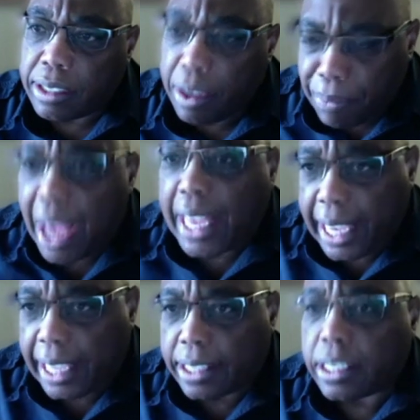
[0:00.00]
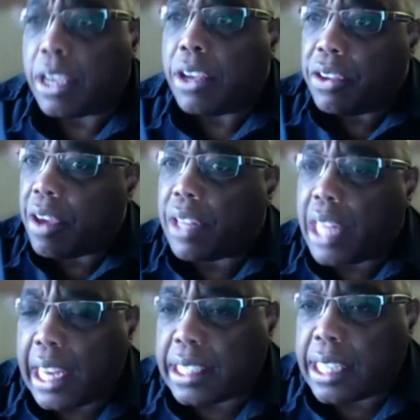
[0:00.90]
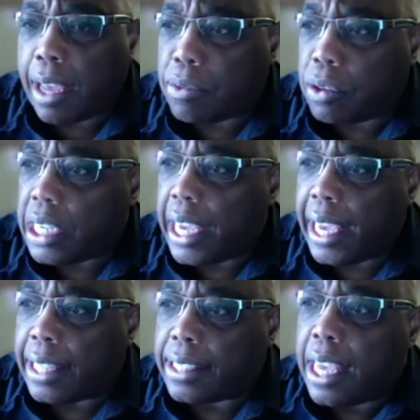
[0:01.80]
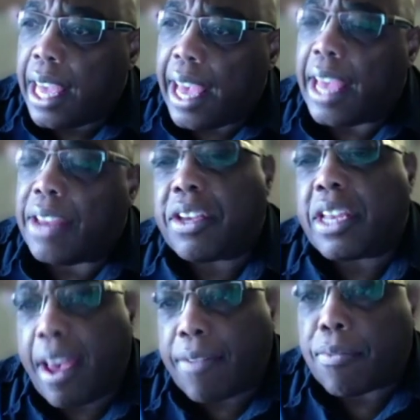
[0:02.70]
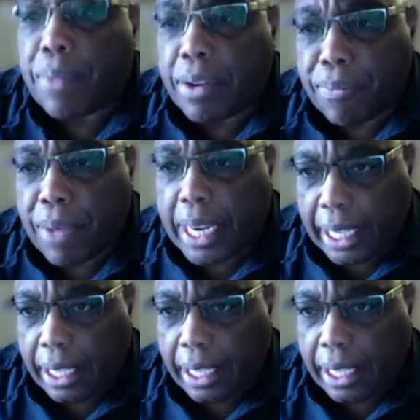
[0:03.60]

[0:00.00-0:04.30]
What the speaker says: In my case, you have a lot of time on your hands and you're going to have a bit of money.